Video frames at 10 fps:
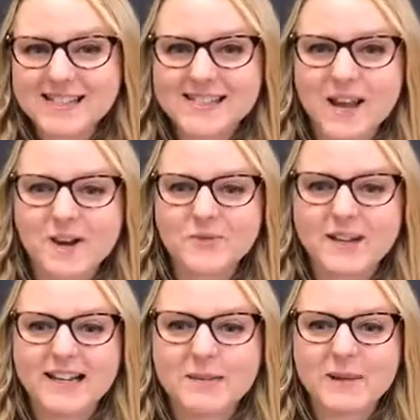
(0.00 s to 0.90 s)
so
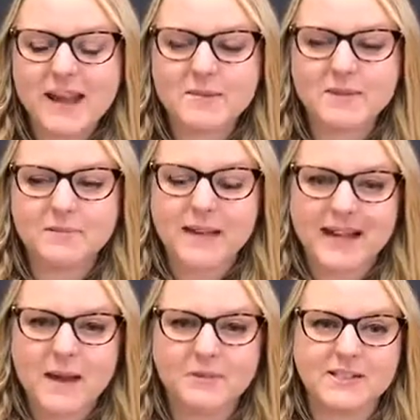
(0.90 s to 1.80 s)
really being
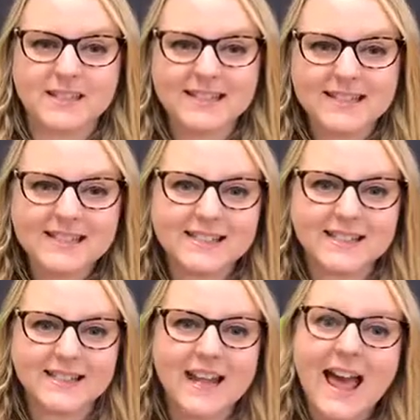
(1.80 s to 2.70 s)
able to
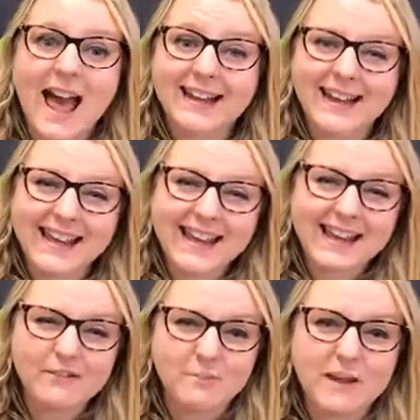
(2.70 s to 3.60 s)
listen and
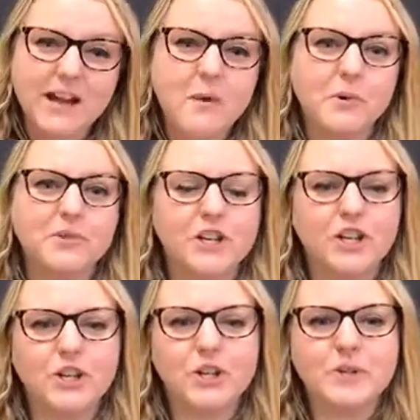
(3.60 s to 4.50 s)
hear and pick up on the
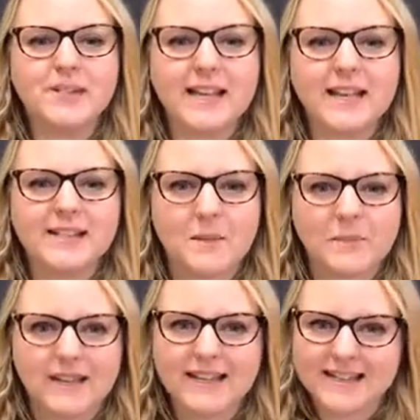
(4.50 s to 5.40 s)
cues that
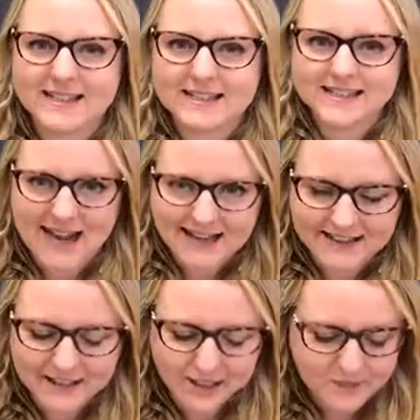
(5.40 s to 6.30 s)
somebody is
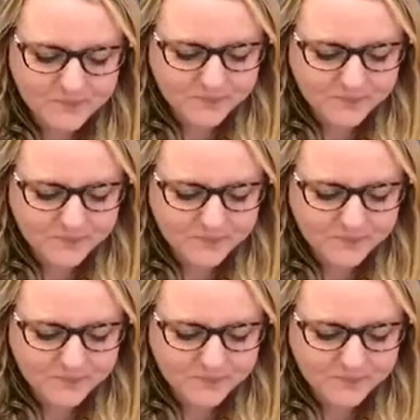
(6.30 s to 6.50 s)
telling you.